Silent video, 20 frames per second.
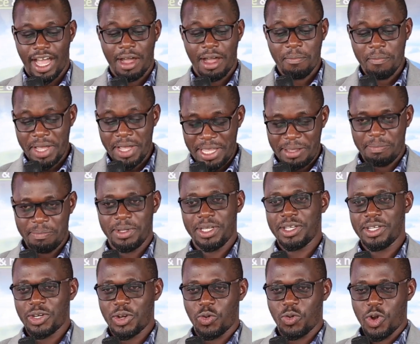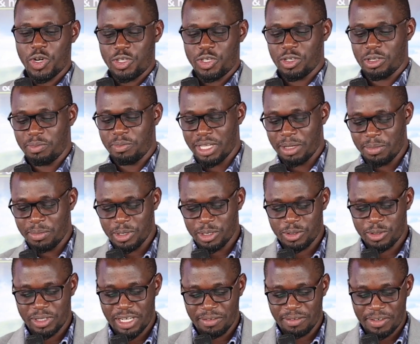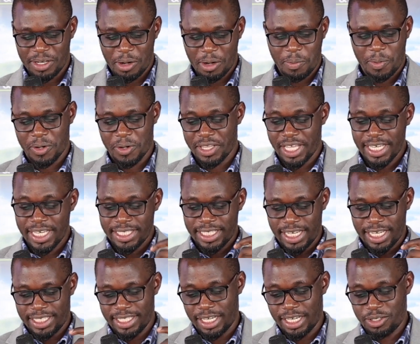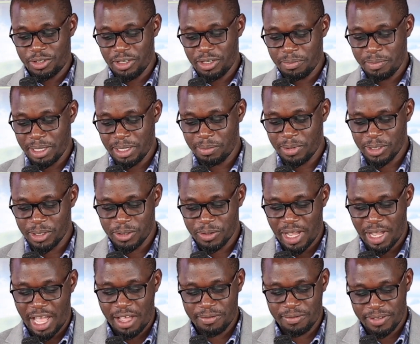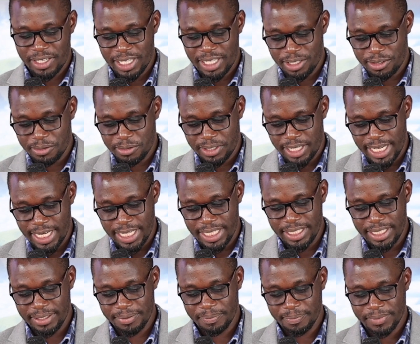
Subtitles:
maybe what you'll be able to develop or the insights that you'll be able to have here today